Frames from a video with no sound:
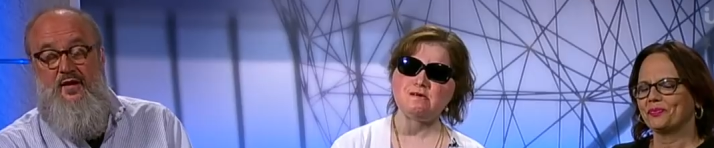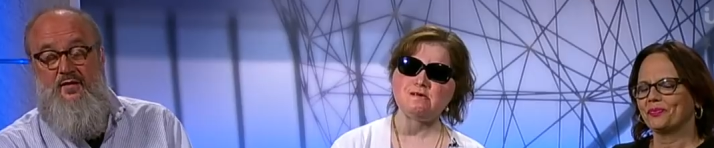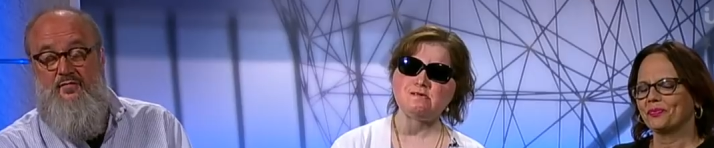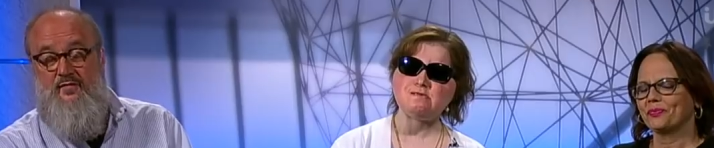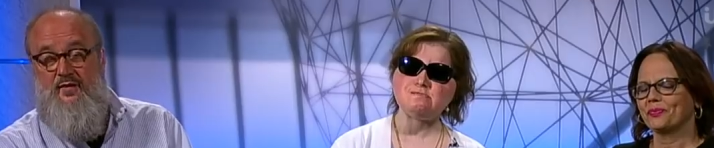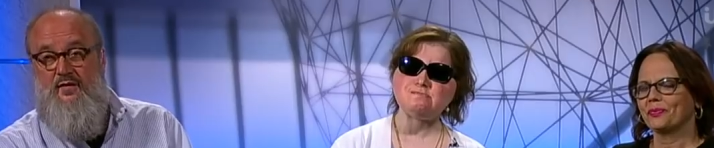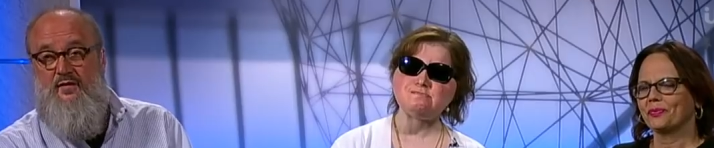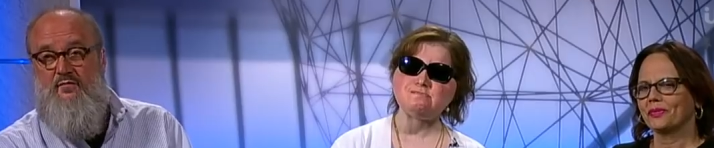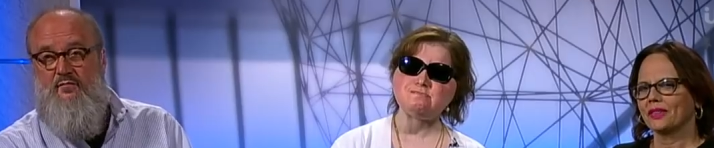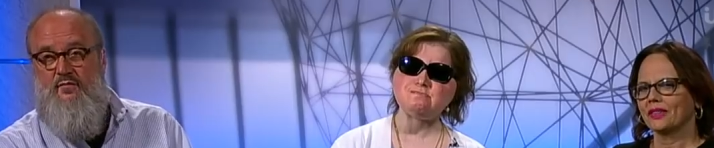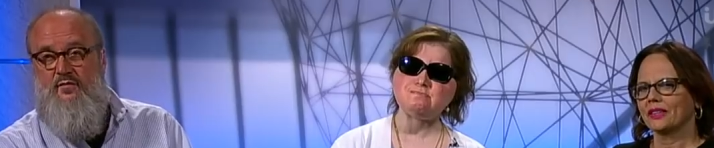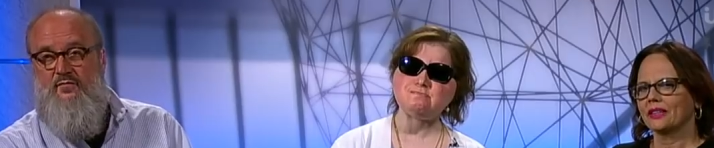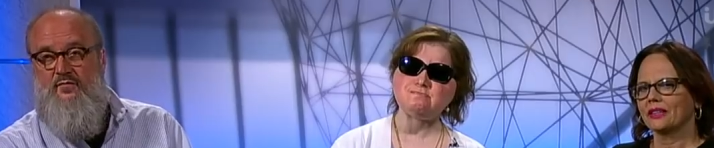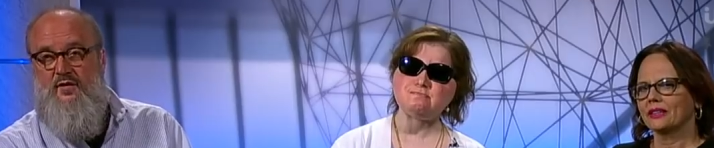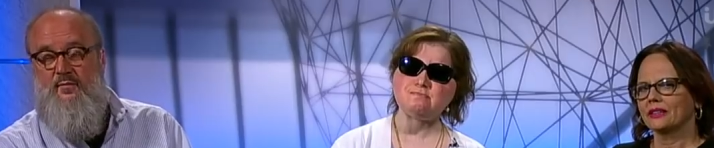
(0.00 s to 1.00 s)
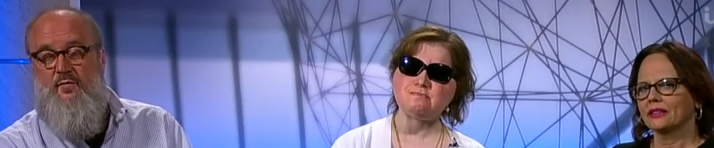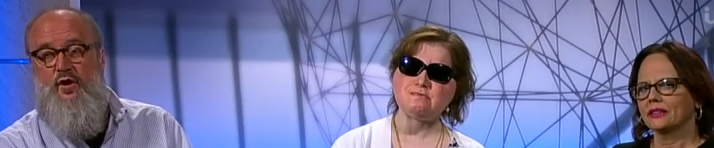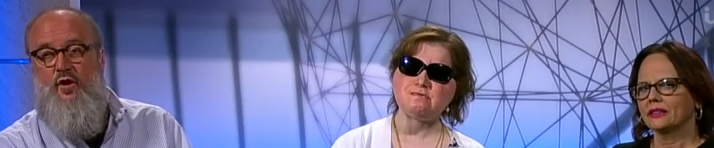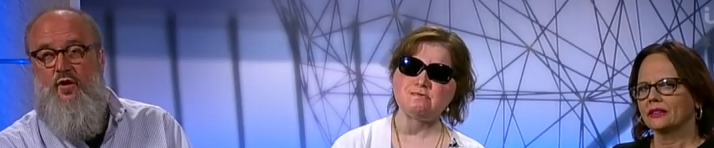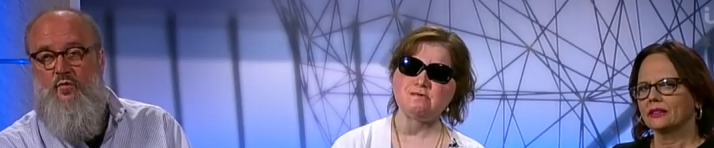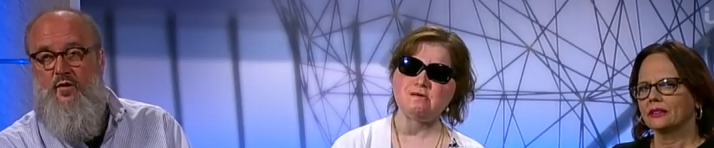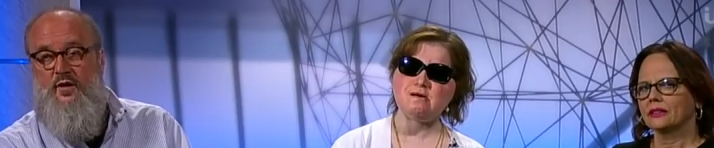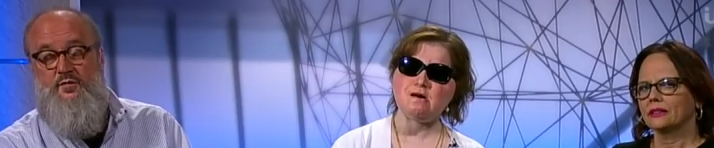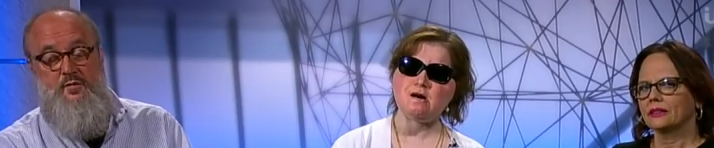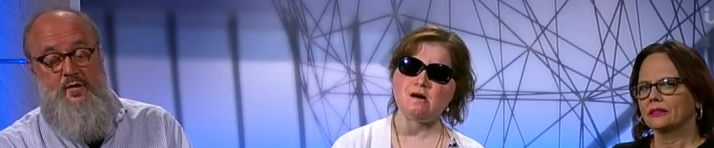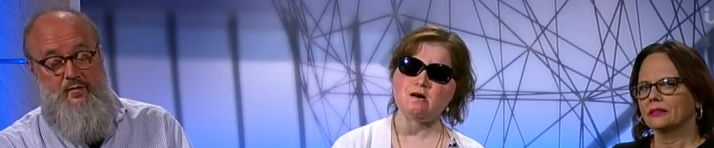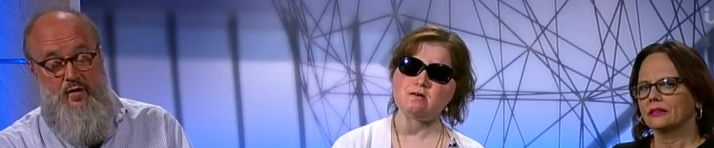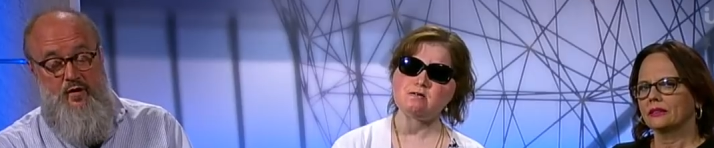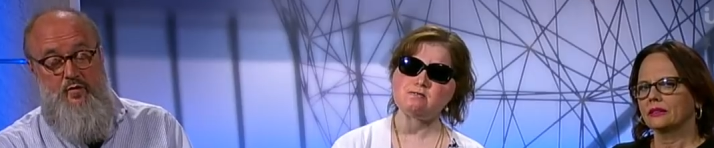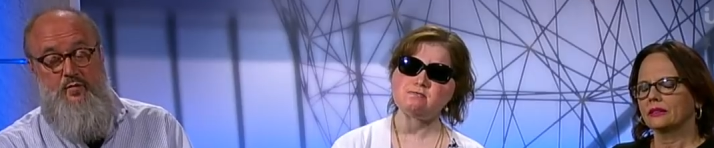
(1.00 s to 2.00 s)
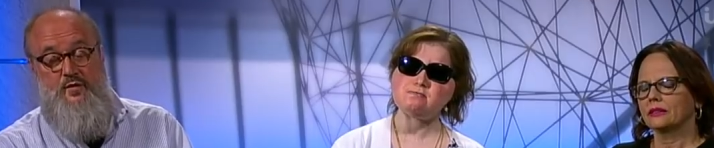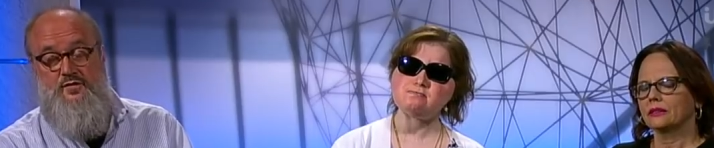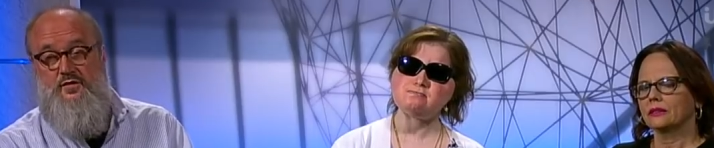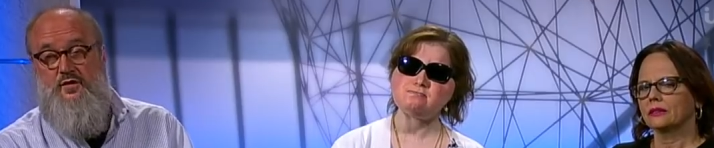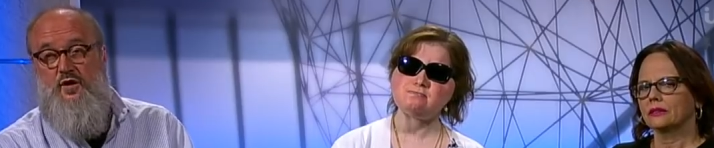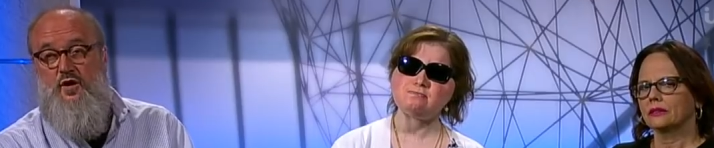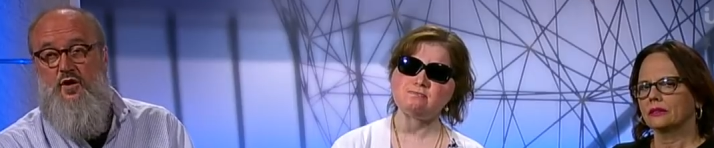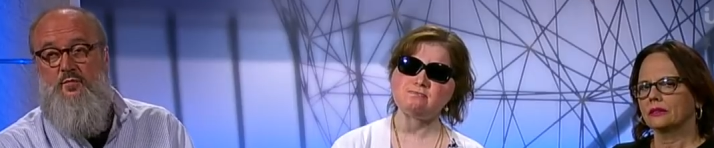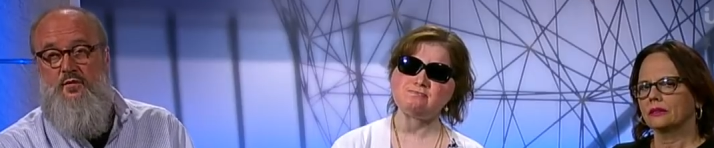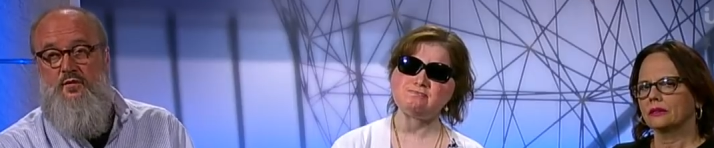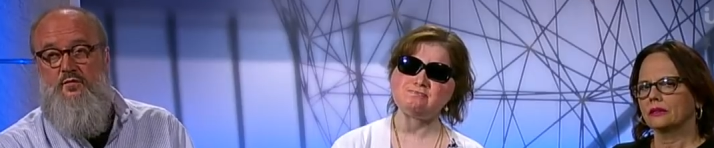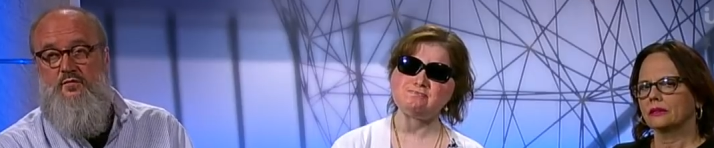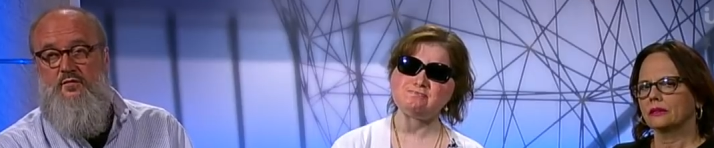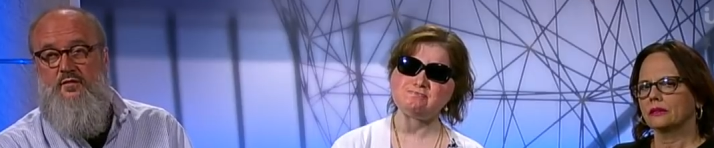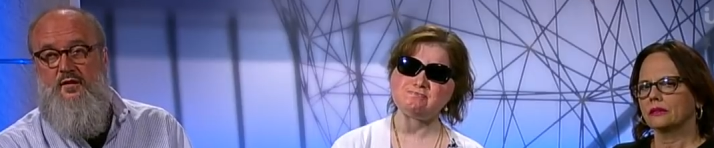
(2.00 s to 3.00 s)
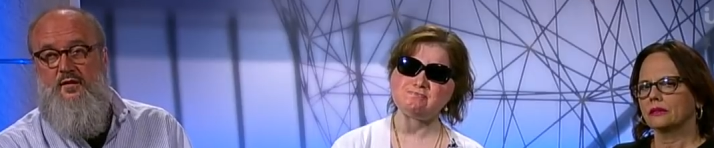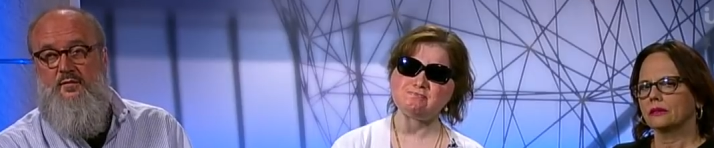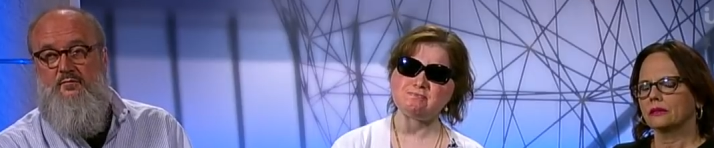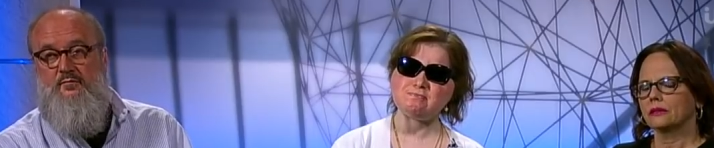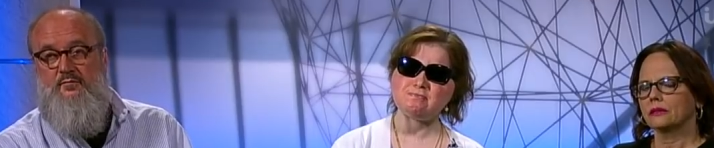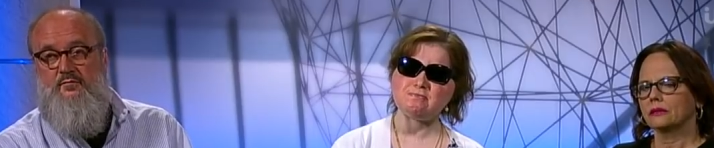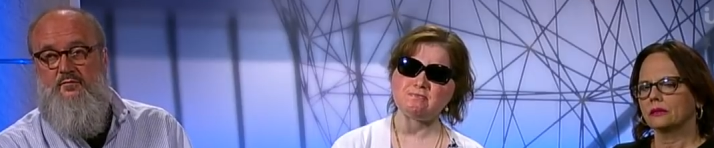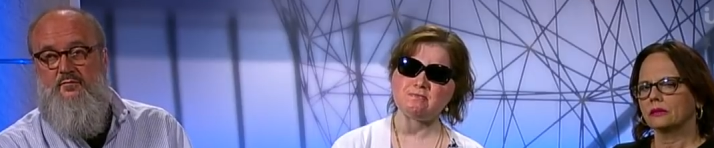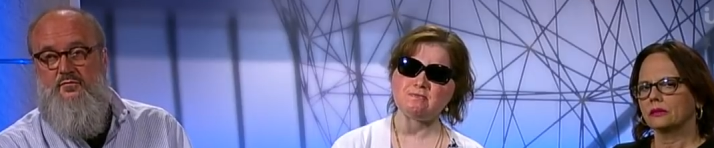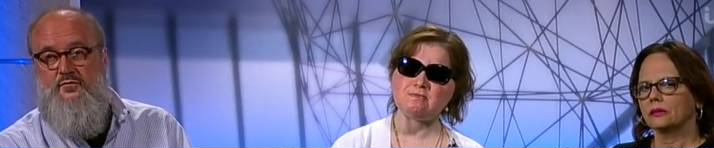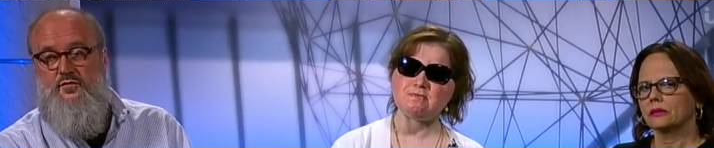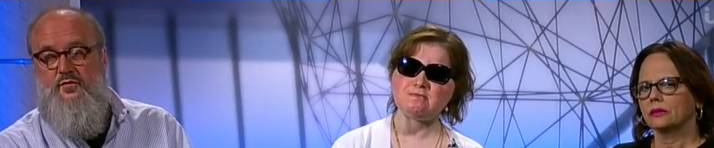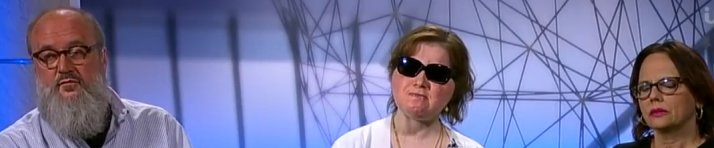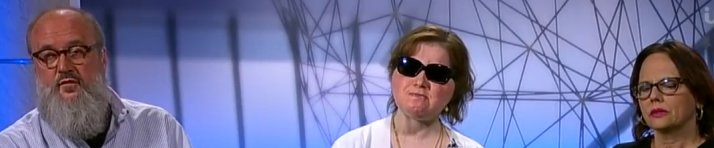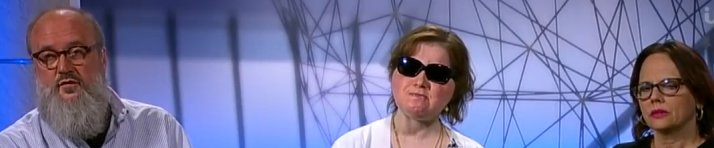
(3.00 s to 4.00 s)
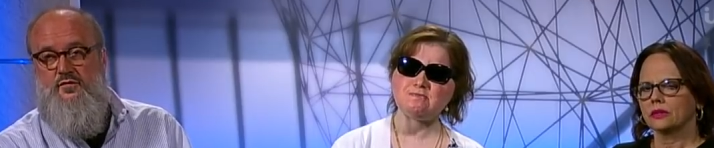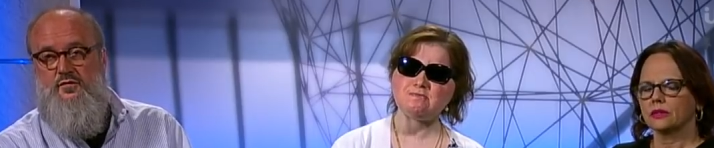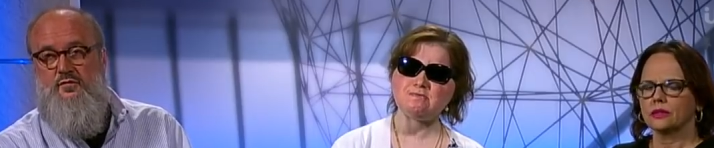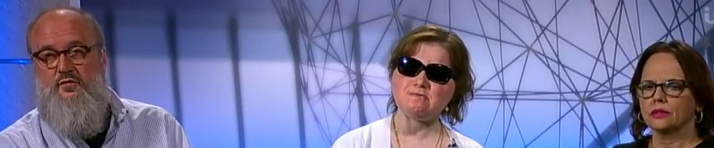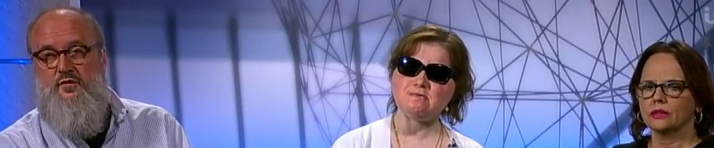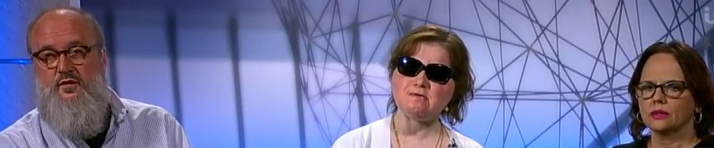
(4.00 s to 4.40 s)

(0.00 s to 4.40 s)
Speaker 1: thankfully, we've come a long ways. We have a long ways to go, but so far, so